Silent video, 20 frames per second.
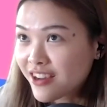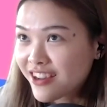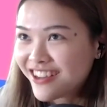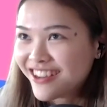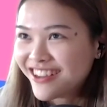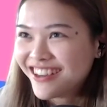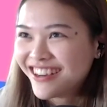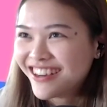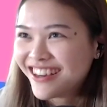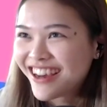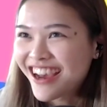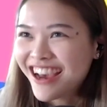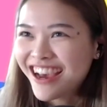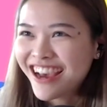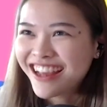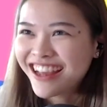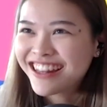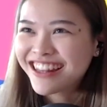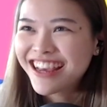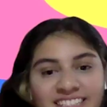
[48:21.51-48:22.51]

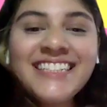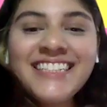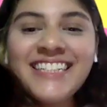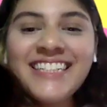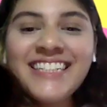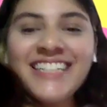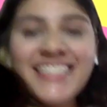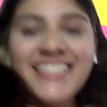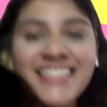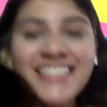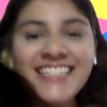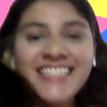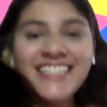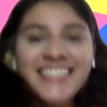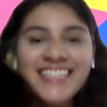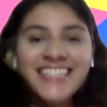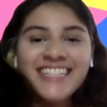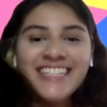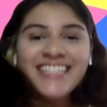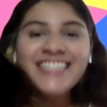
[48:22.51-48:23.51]
I
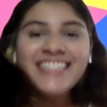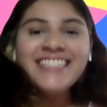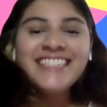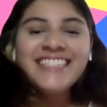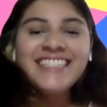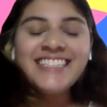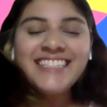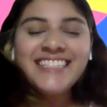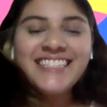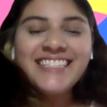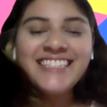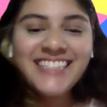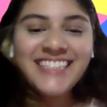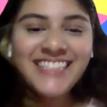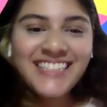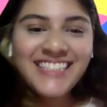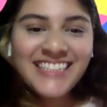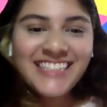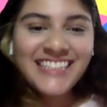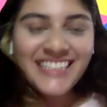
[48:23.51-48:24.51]
wasn't very
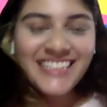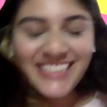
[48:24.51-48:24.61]
homesick.